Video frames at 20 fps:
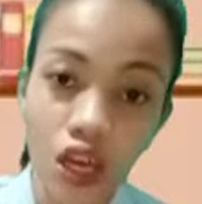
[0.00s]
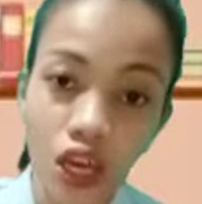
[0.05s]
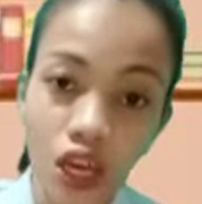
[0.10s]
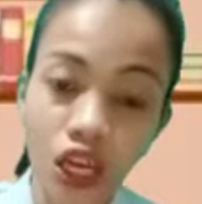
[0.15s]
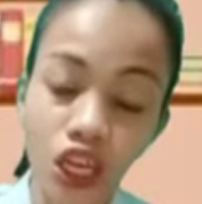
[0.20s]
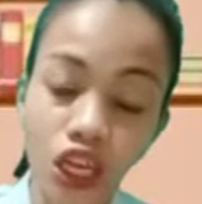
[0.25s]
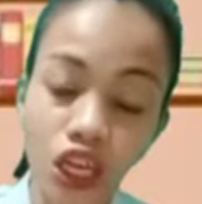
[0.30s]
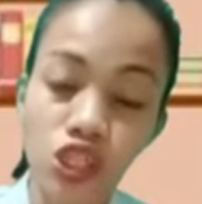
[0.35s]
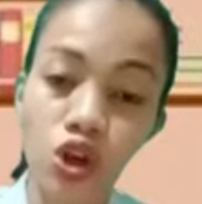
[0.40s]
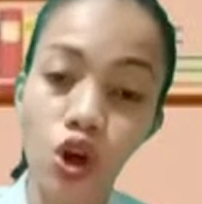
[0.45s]

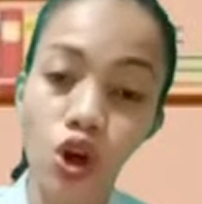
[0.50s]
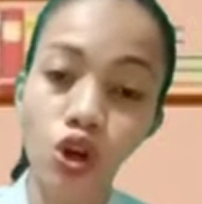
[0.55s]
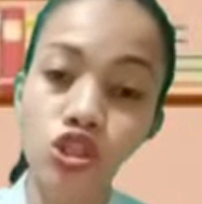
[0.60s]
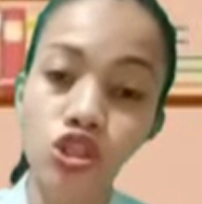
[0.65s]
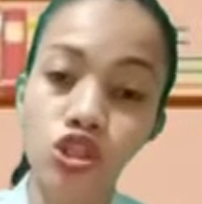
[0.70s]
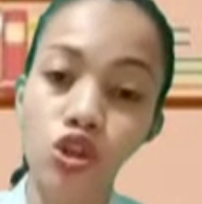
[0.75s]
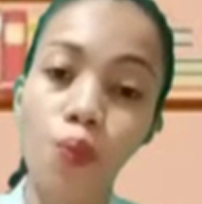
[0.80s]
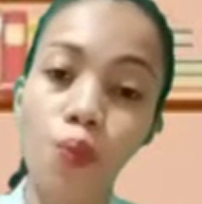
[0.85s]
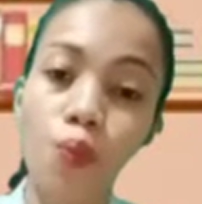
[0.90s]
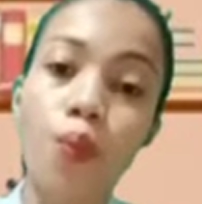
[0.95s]
It is
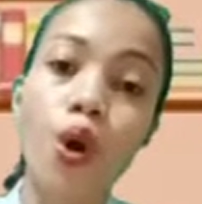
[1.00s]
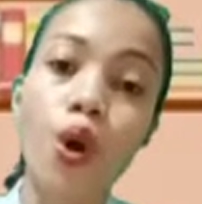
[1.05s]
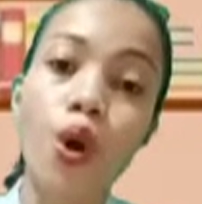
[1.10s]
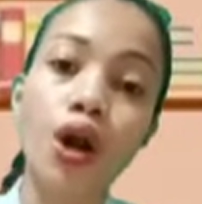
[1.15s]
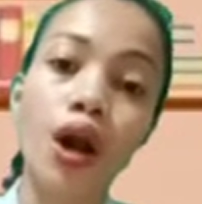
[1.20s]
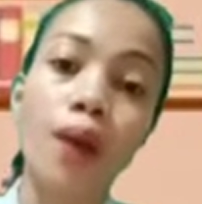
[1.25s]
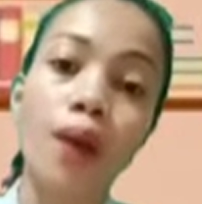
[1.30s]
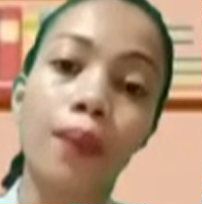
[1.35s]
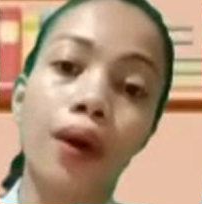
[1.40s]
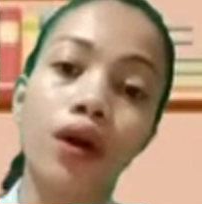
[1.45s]
also more
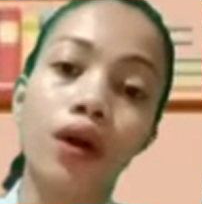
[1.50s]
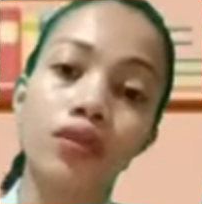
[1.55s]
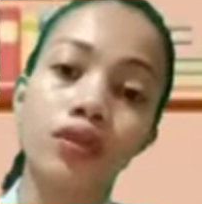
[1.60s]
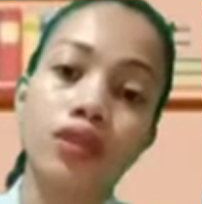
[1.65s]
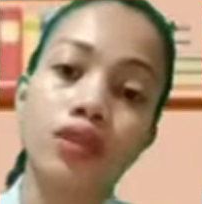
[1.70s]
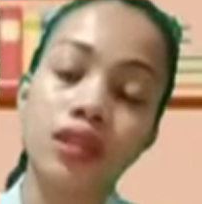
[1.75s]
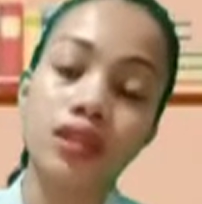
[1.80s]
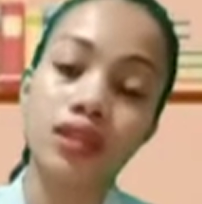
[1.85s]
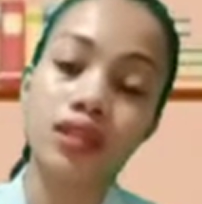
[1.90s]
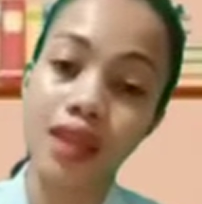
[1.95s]
about
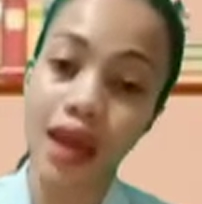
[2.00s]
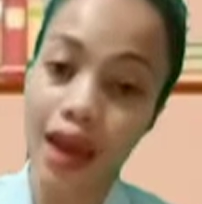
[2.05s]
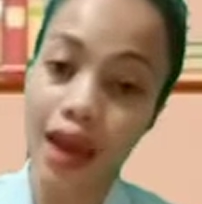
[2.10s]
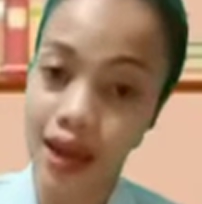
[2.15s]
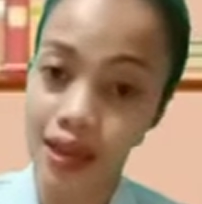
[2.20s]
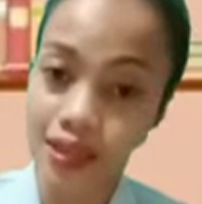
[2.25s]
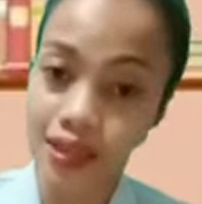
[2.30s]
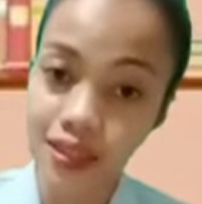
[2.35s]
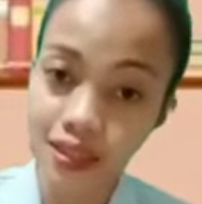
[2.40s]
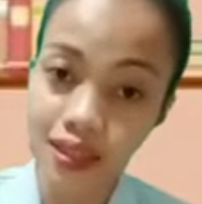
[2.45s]
the
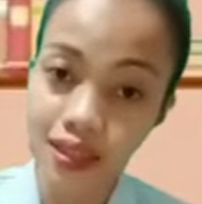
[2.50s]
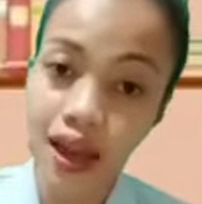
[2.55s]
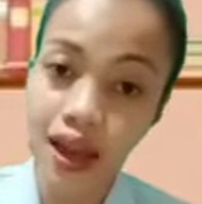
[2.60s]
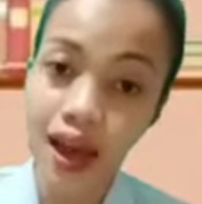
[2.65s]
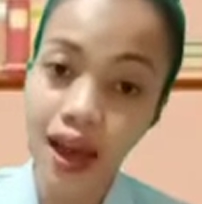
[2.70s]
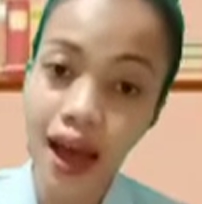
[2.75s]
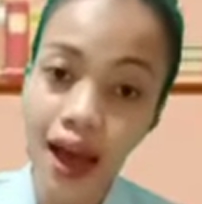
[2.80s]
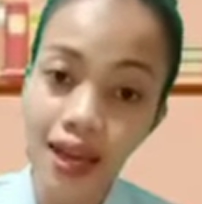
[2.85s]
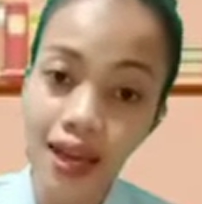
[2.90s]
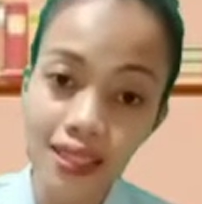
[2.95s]
text
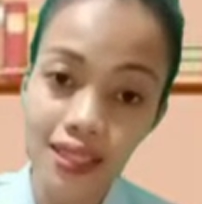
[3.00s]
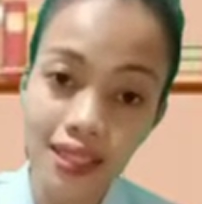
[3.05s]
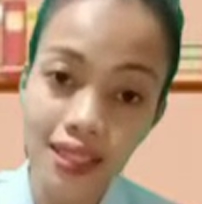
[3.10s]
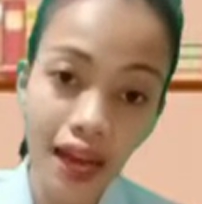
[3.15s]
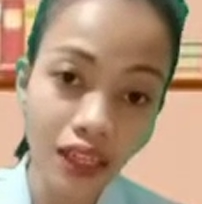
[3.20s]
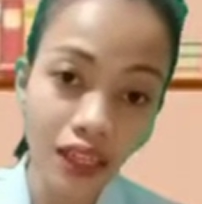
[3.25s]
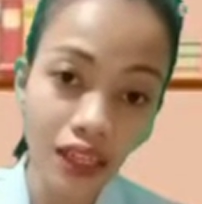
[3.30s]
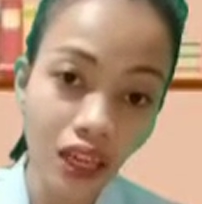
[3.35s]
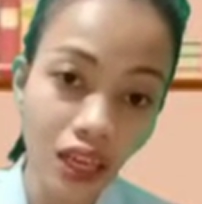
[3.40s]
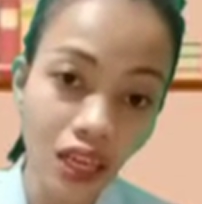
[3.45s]
as
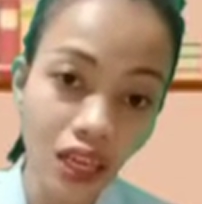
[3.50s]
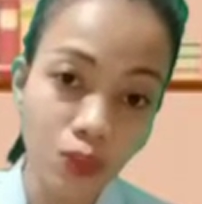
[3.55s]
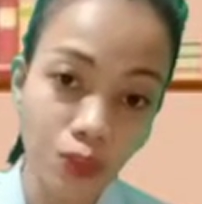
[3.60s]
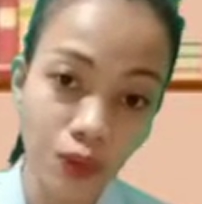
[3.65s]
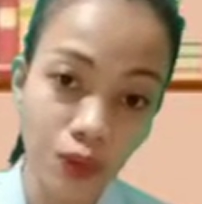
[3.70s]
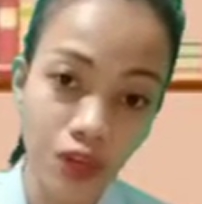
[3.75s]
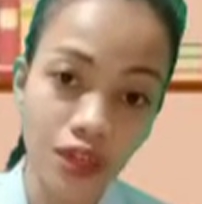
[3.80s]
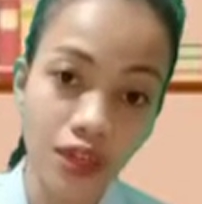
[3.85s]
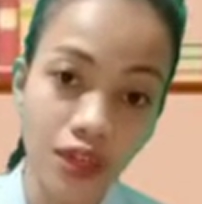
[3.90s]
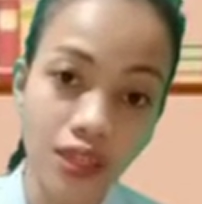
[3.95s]
an
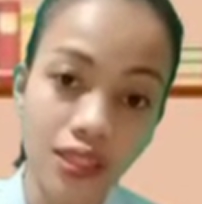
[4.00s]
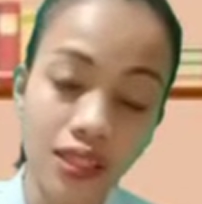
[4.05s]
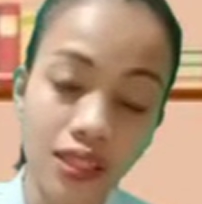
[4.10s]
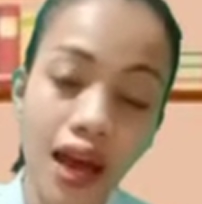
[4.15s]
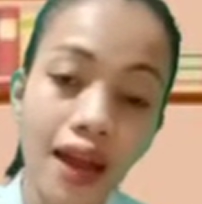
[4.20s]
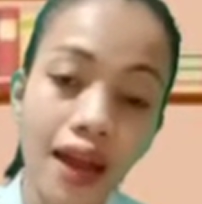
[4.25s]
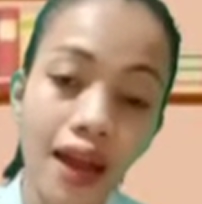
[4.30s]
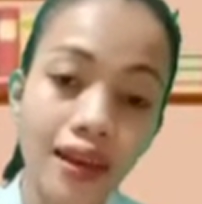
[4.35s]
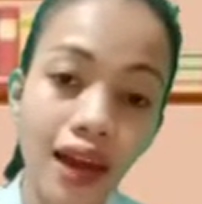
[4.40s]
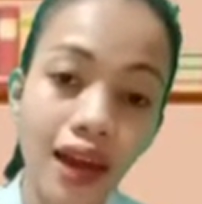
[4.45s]
experience,
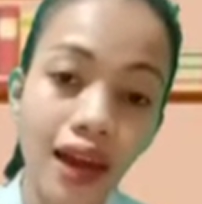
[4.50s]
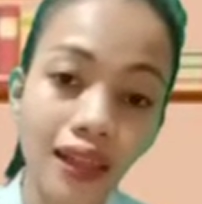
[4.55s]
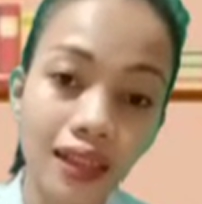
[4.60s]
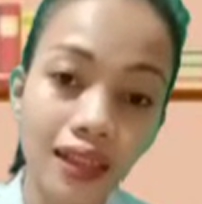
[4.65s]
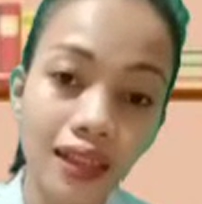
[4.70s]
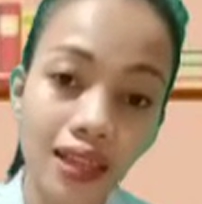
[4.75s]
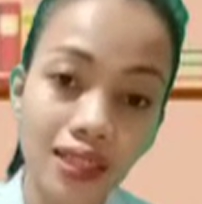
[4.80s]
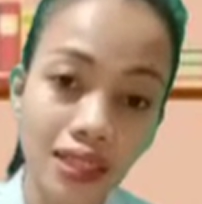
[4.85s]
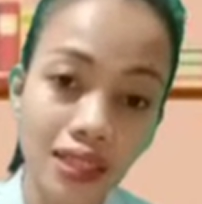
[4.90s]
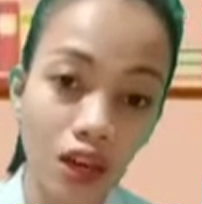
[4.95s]

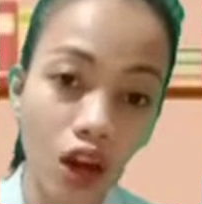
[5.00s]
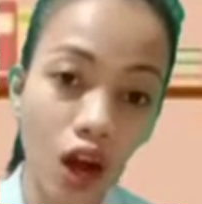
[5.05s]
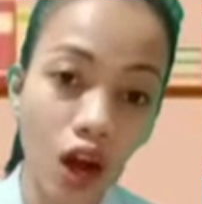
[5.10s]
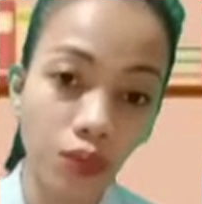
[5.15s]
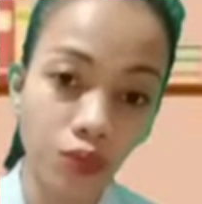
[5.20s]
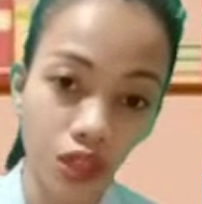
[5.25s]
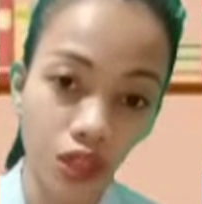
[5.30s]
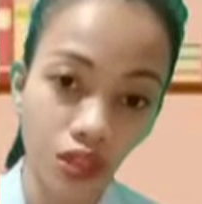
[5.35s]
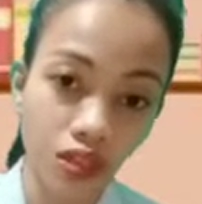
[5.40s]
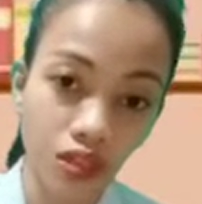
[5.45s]
not as an
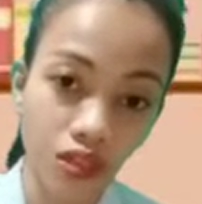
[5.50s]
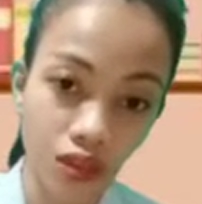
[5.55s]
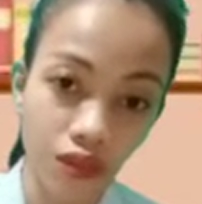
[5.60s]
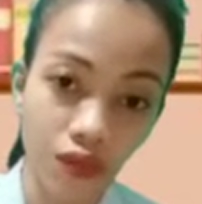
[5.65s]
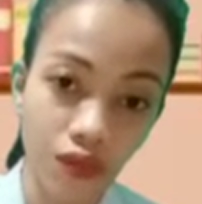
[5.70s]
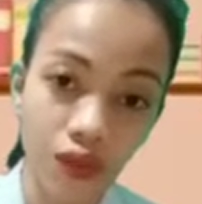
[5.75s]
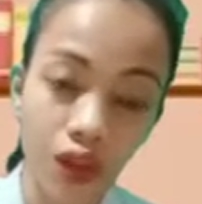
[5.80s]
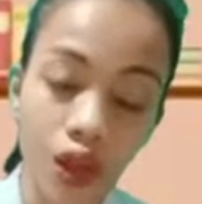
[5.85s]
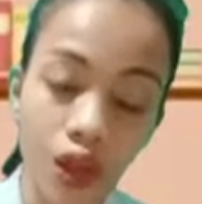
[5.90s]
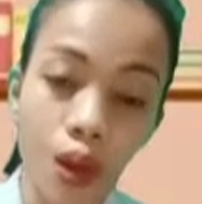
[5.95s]
objective,
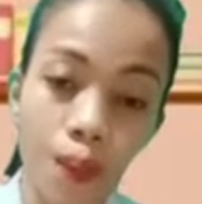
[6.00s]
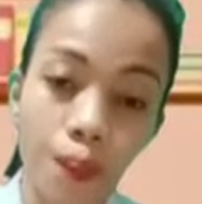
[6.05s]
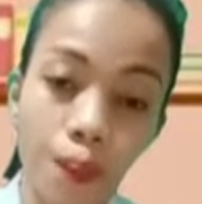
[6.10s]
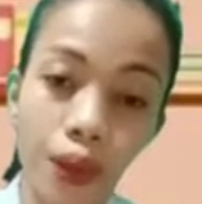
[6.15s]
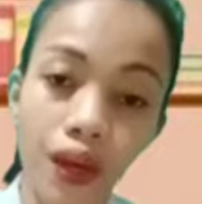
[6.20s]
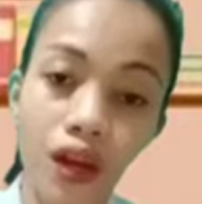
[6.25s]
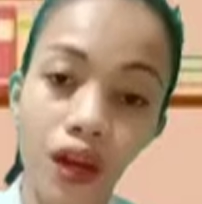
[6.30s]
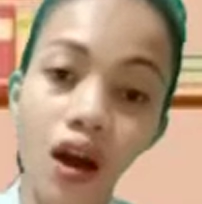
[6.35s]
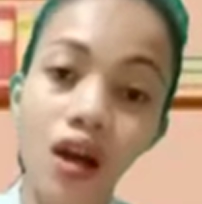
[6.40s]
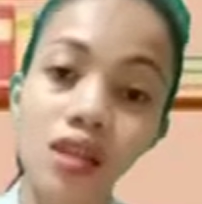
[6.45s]

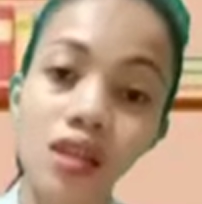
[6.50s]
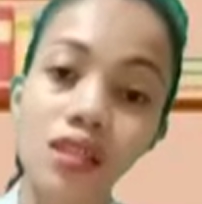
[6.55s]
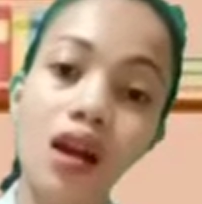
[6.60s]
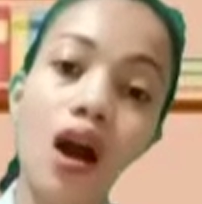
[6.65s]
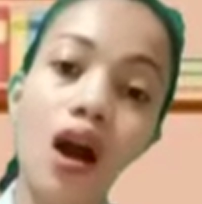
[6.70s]
because